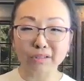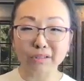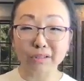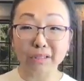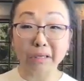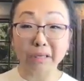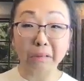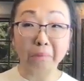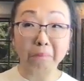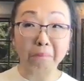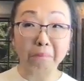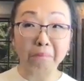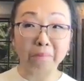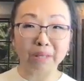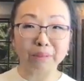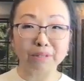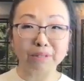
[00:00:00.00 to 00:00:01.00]
time,
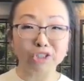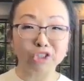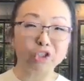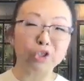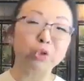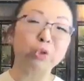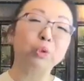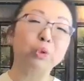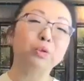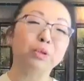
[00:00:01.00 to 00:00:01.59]
maybe 2,